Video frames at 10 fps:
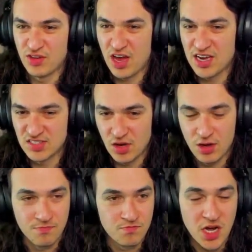I saw him.
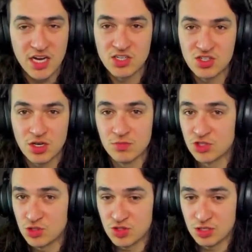I just saw him. Did
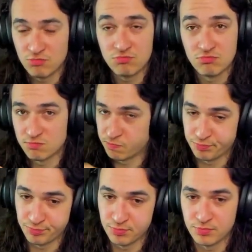you see him?
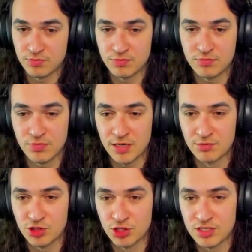I'm
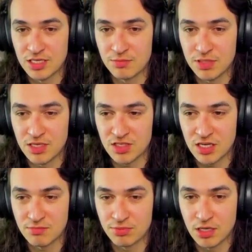sure you did because I
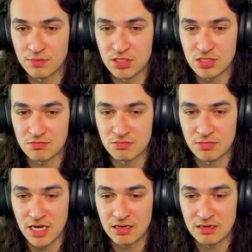probably just
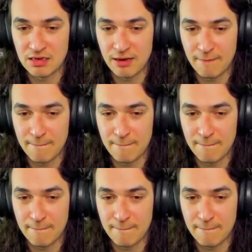edited it.